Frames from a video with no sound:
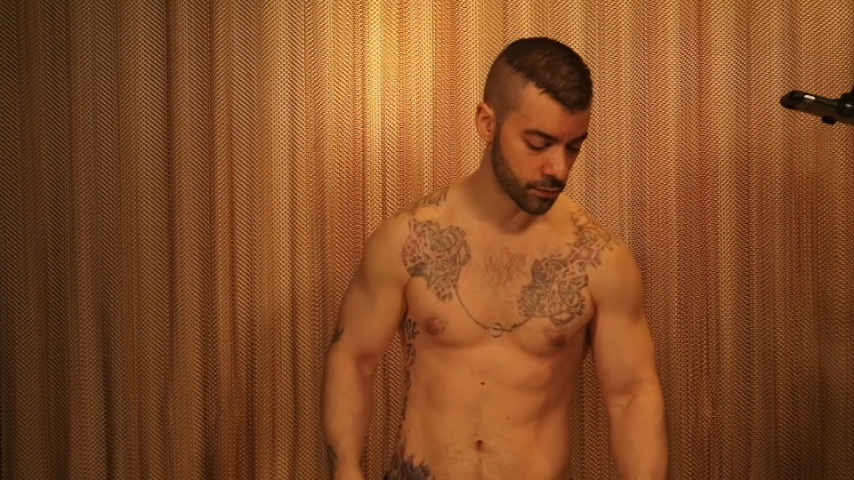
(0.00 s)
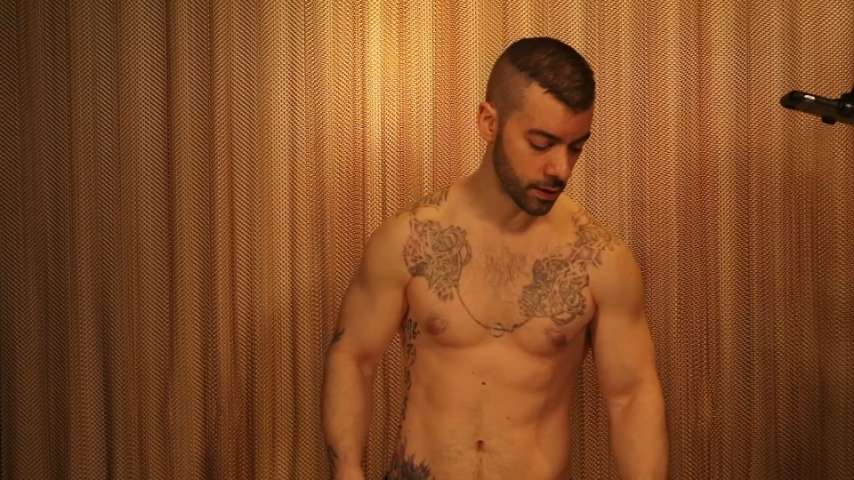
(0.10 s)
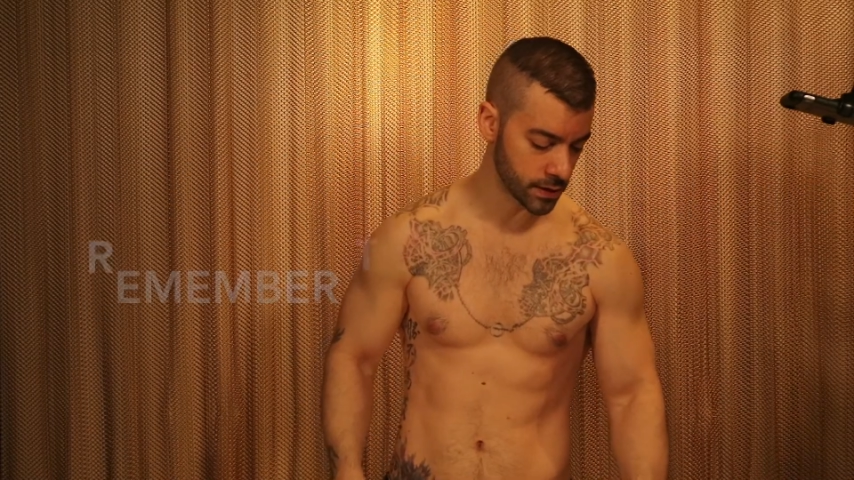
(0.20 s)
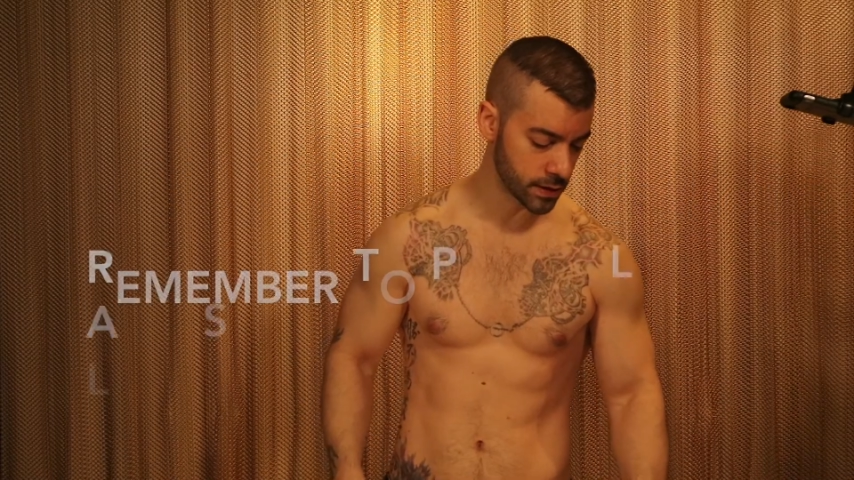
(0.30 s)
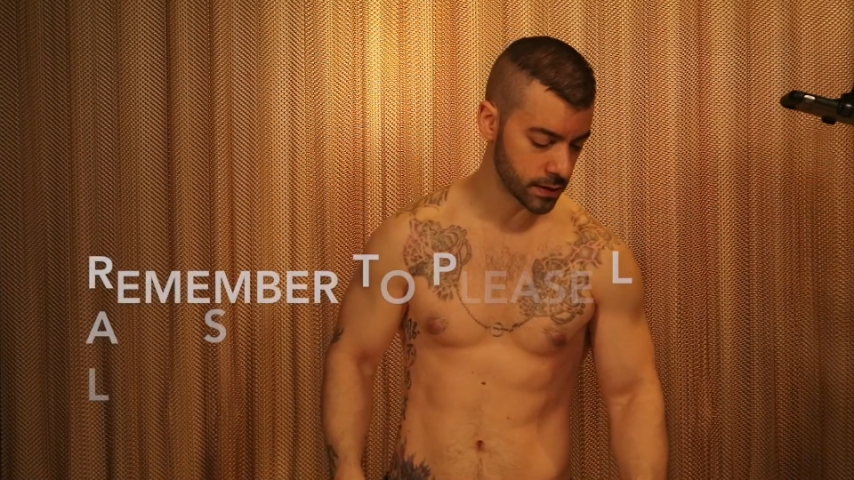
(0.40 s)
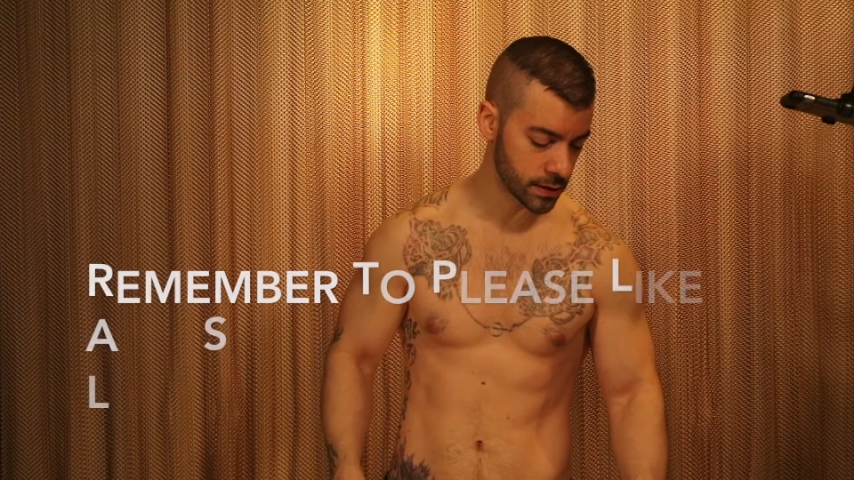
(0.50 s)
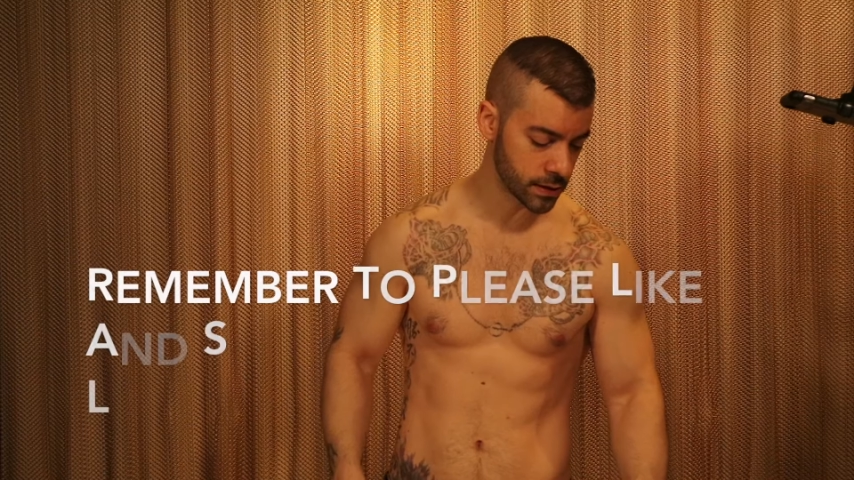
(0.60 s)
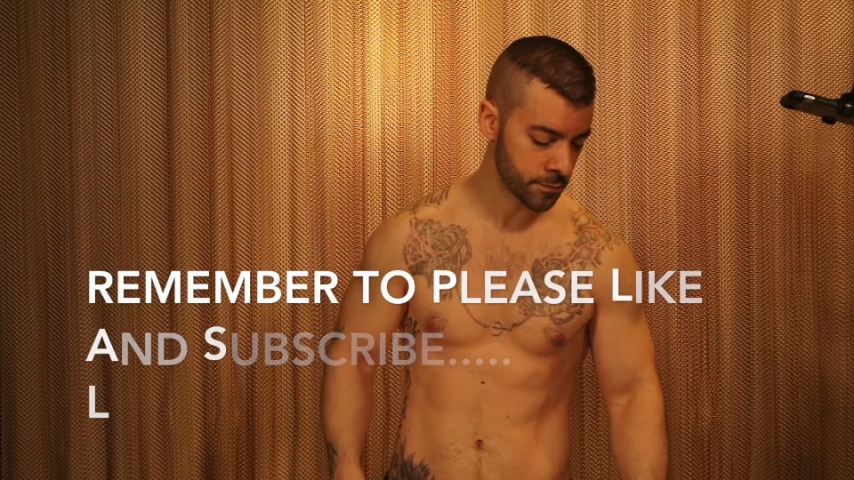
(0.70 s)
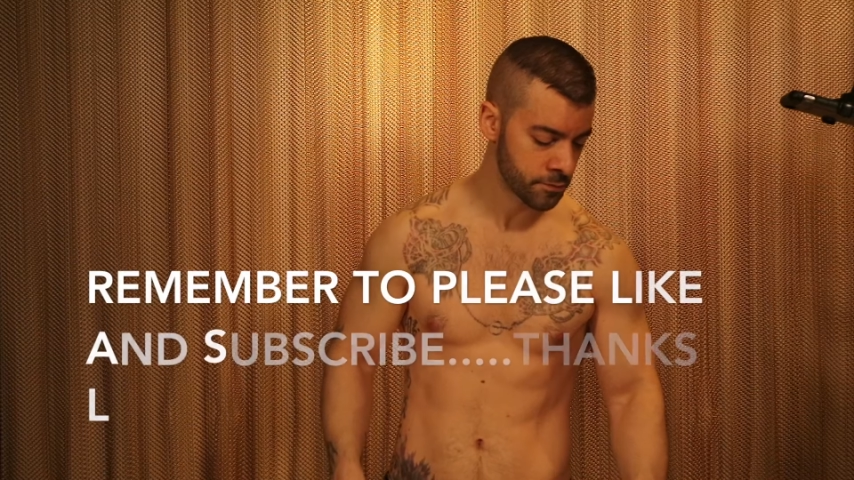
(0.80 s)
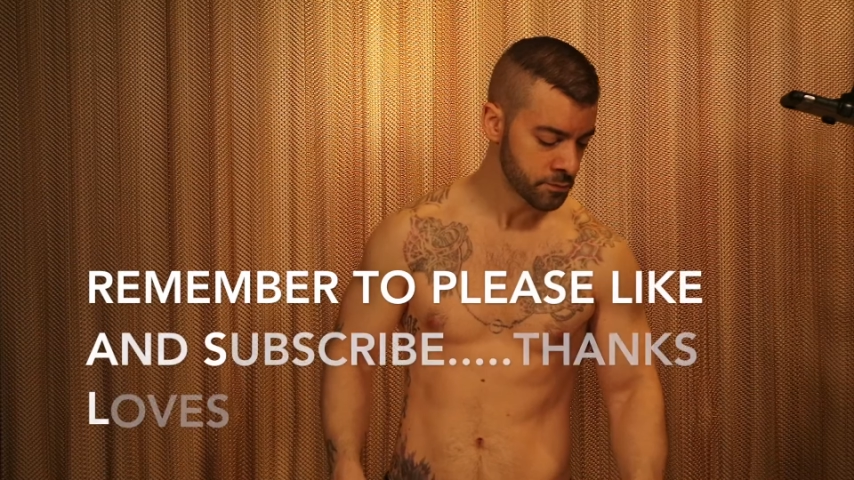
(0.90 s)

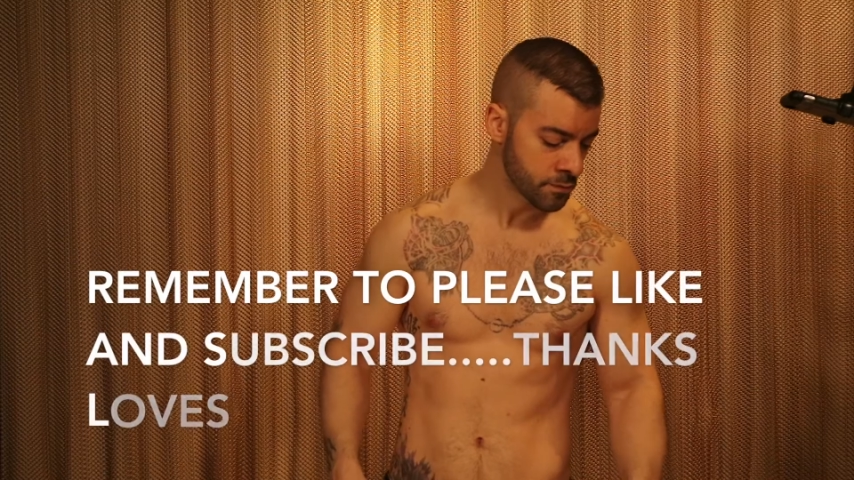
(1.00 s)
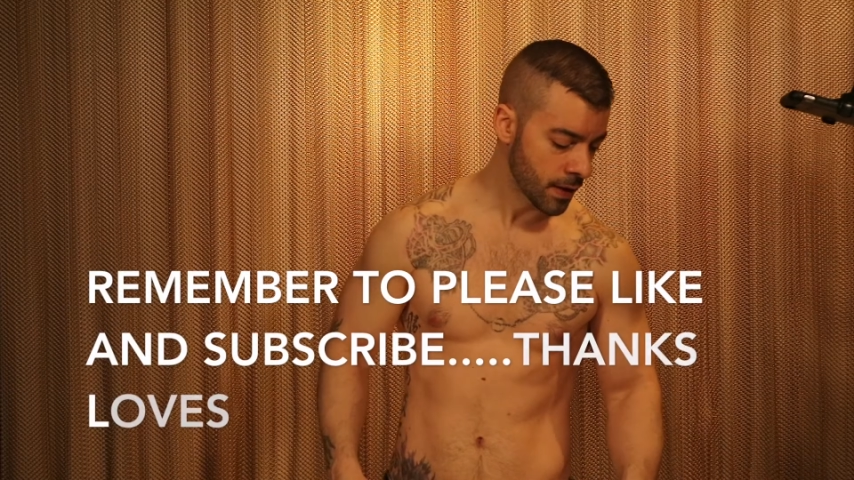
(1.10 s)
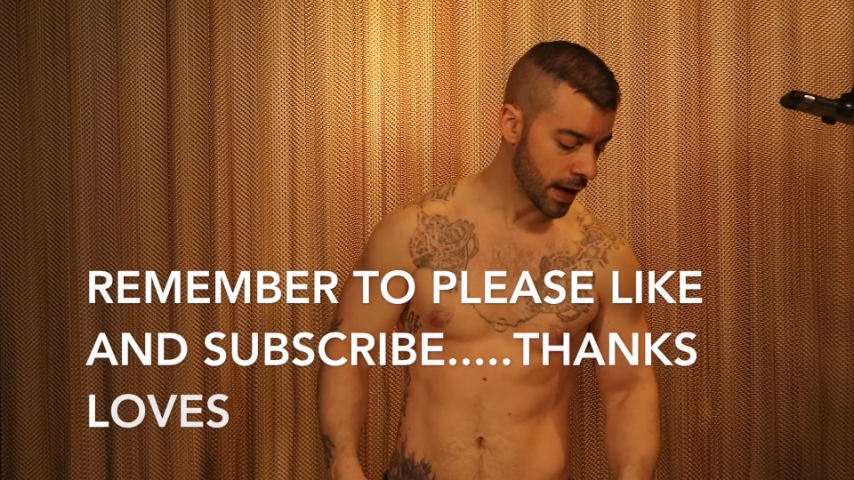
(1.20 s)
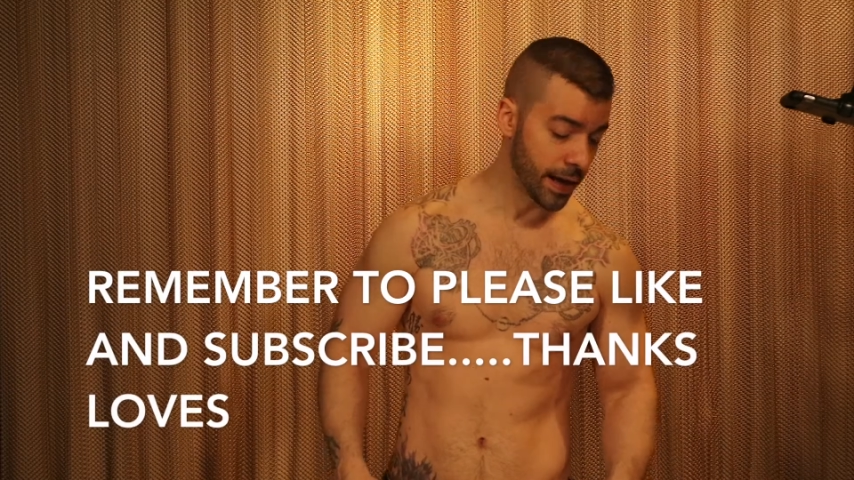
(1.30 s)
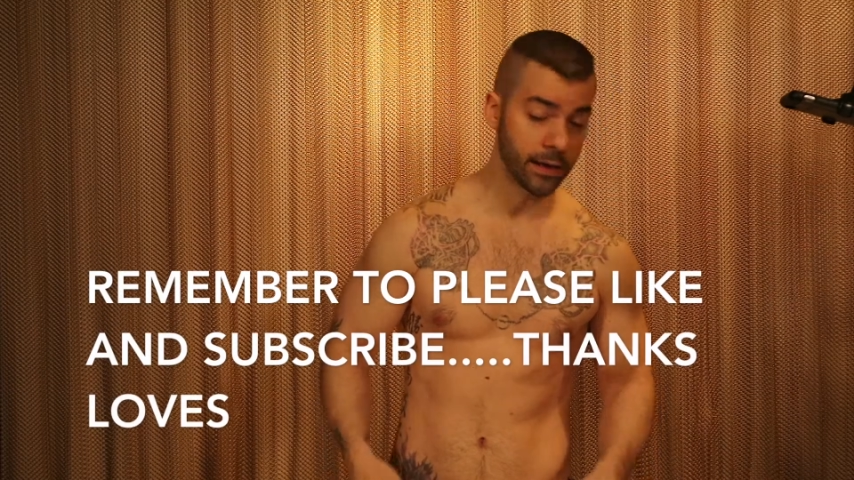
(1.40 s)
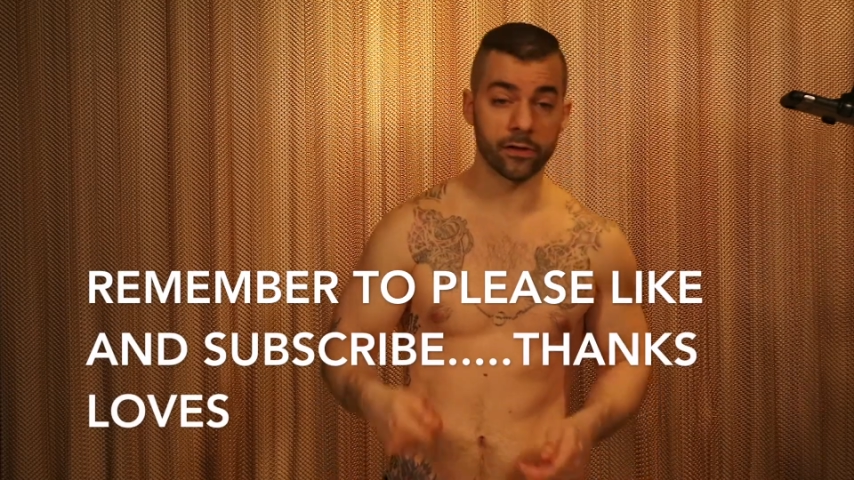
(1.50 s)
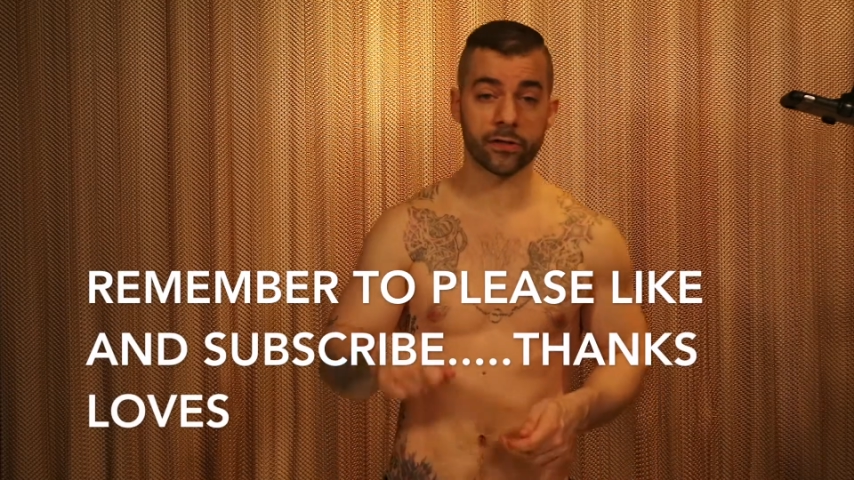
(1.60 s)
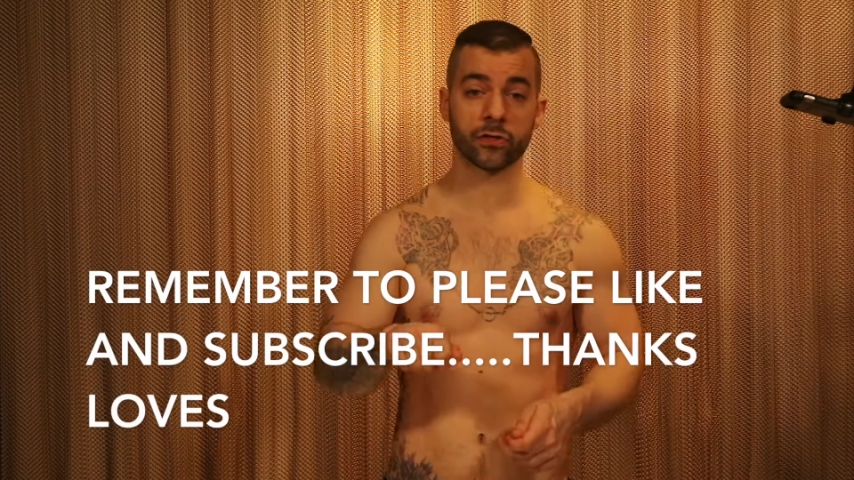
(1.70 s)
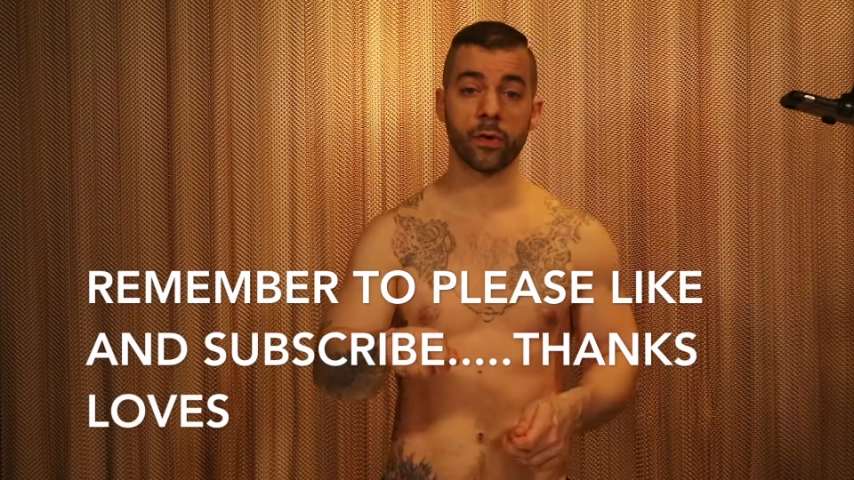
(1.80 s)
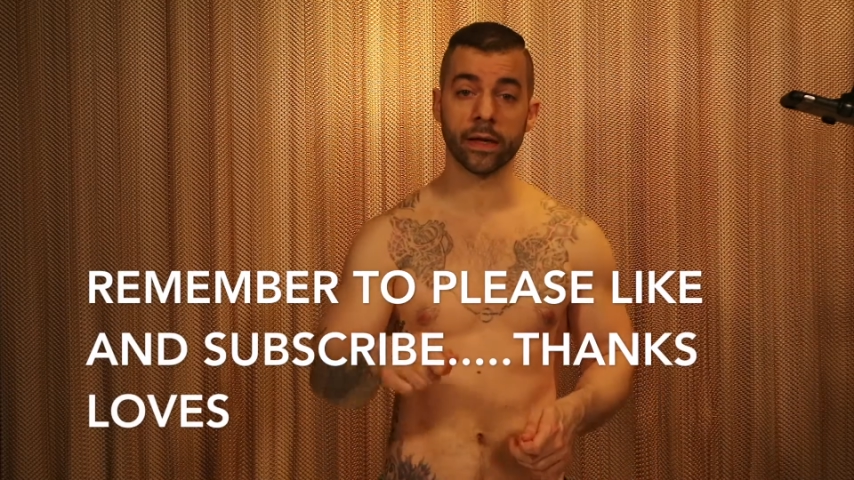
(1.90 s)
process and it's
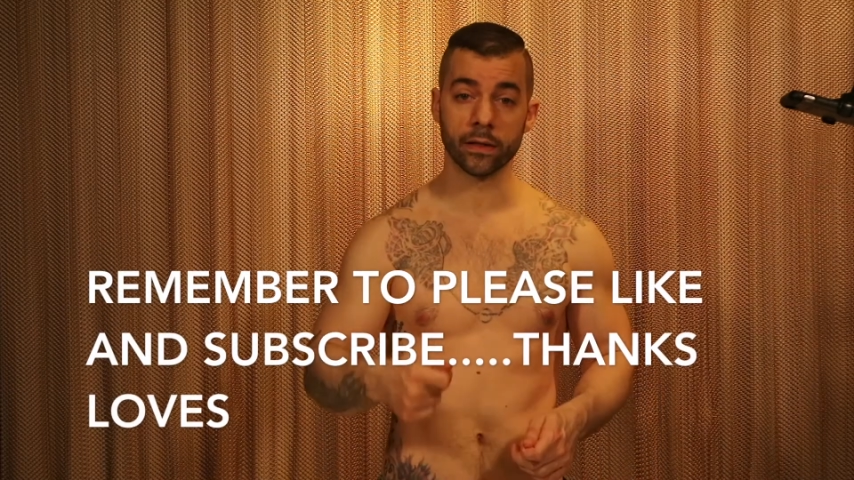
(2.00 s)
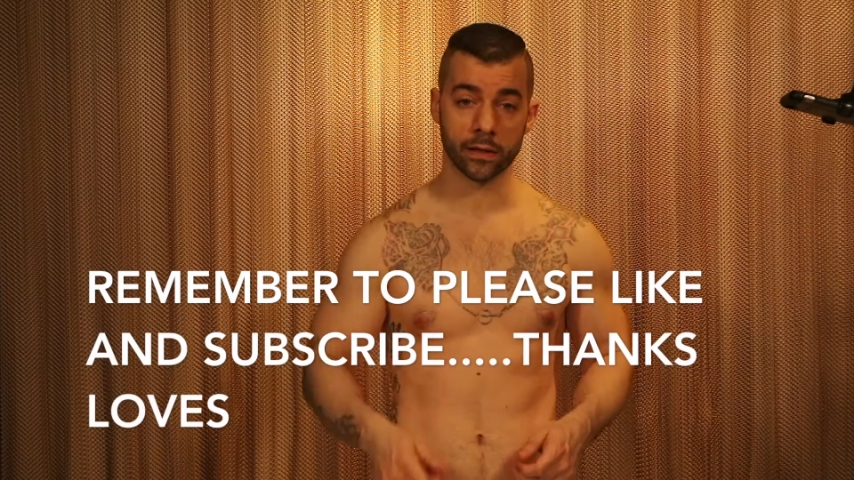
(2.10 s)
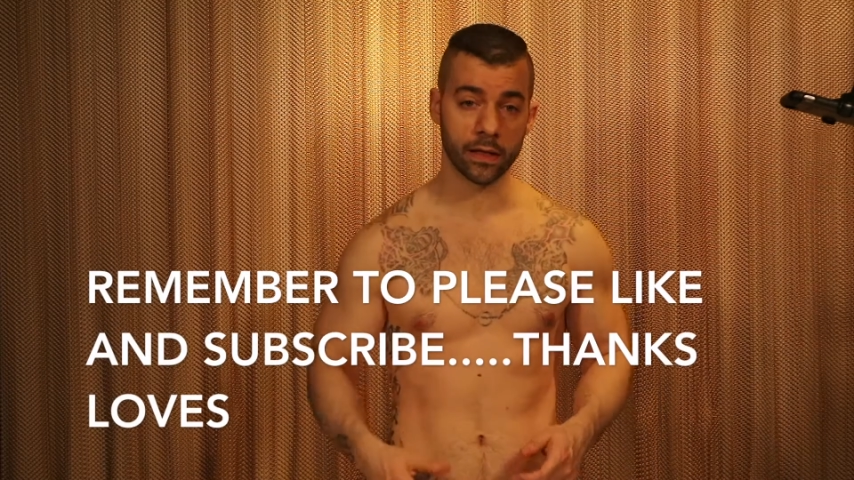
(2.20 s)
strained.